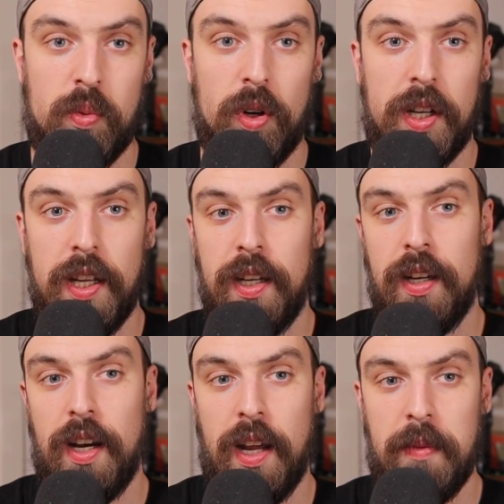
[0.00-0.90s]
working
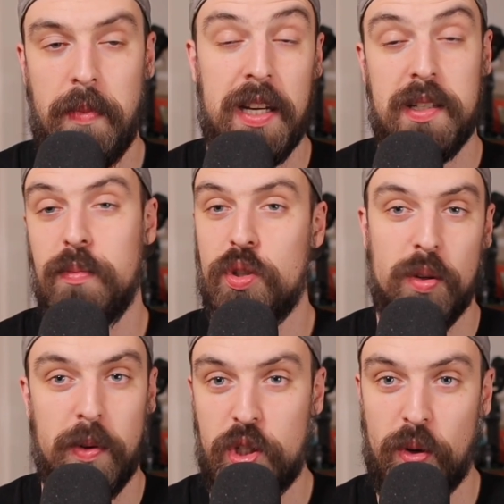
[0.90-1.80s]
and I made some
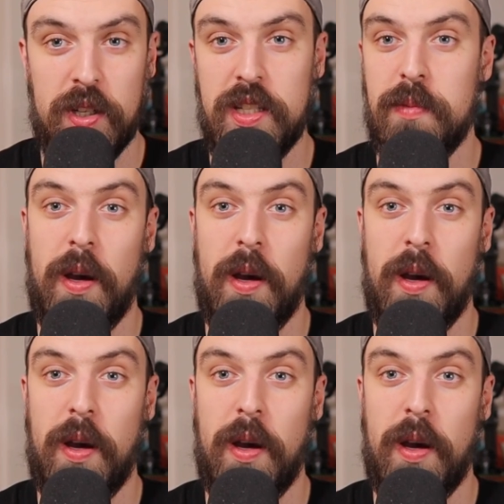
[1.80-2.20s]
stupid choices